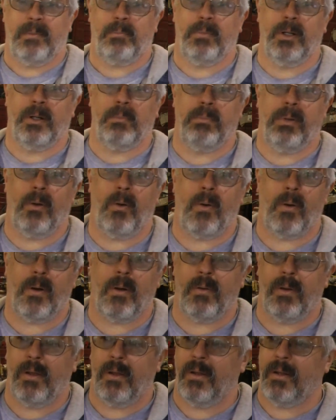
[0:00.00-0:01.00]
Put a blower
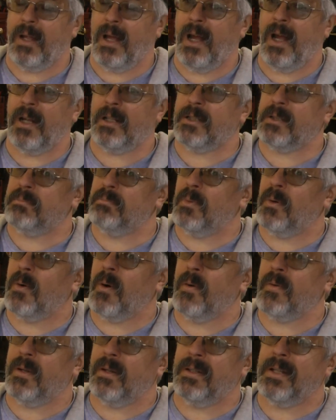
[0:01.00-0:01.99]
on it. That's
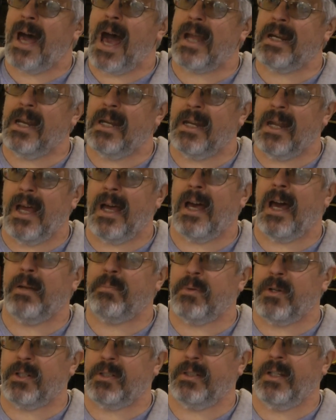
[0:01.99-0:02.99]
more than
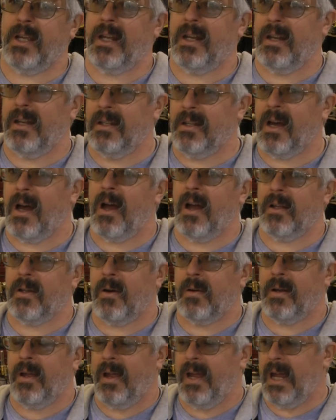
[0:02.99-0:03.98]
99% not
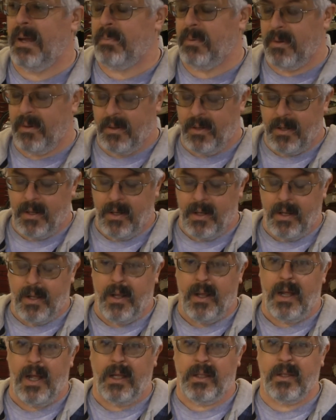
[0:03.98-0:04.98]
going to happen.
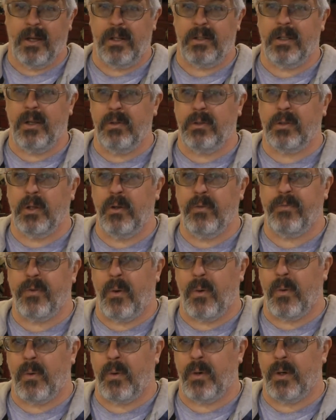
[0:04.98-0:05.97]
I could do 2
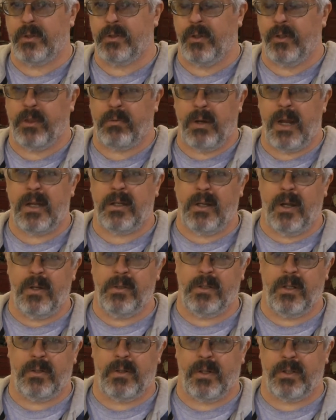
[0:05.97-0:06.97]
4s or 3
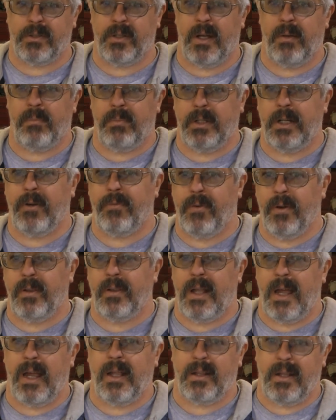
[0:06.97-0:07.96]
deuces or something
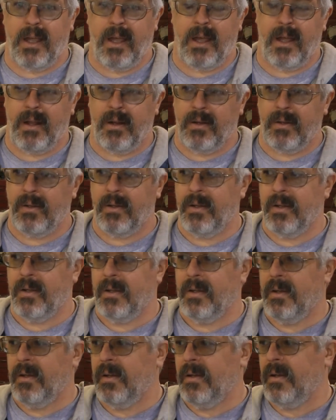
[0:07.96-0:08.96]
different like that.
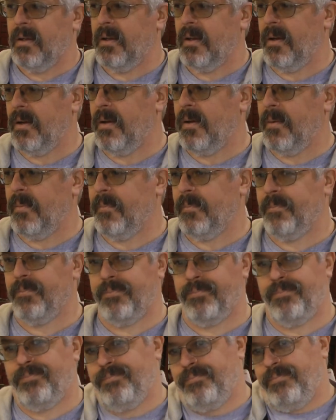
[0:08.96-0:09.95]

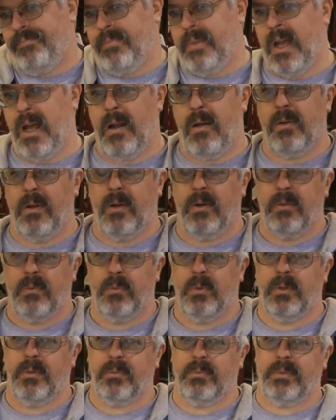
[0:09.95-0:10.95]
I don't know.
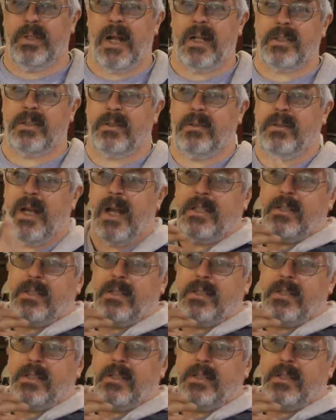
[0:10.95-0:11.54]
Well, that's